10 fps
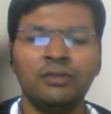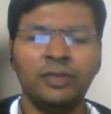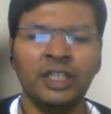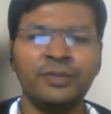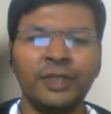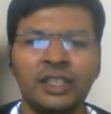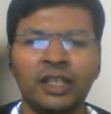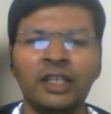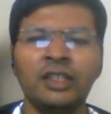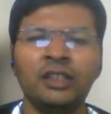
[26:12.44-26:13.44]
Means
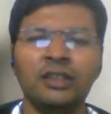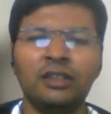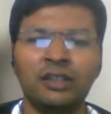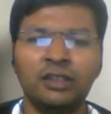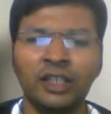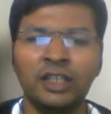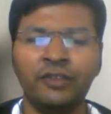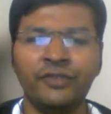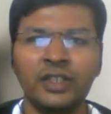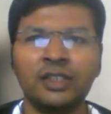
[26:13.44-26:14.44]
basically the
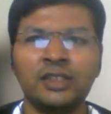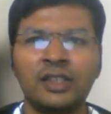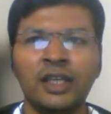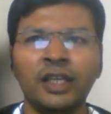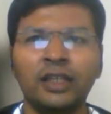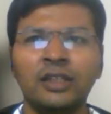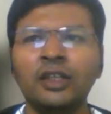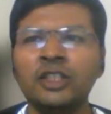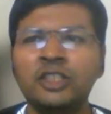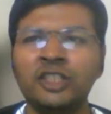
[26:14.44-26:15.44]
difference is like
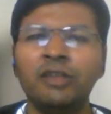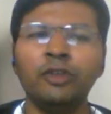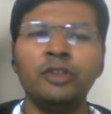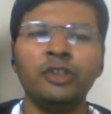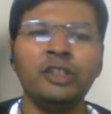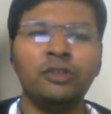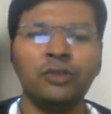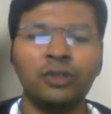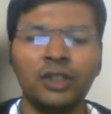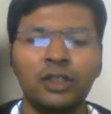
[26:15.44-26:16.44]
JWT
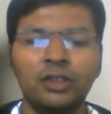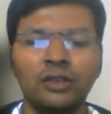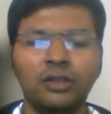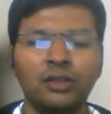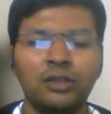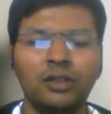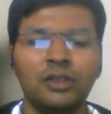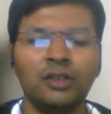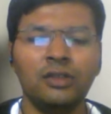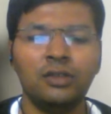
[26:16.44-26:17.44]
token.
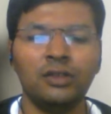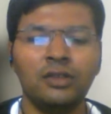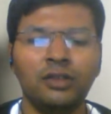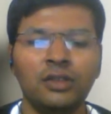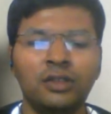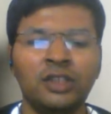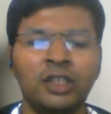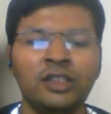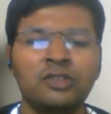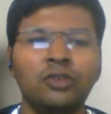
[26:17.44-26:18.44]

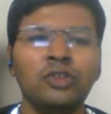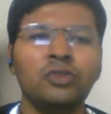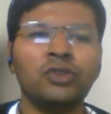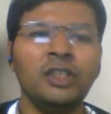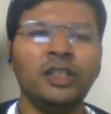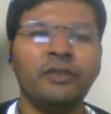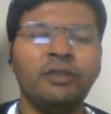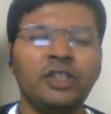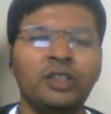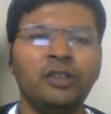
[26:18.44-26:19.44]
There is no user
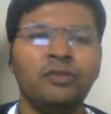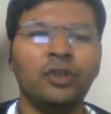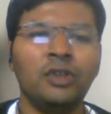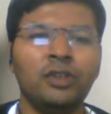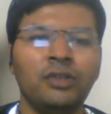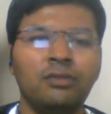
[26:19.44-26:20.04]
intervention involved.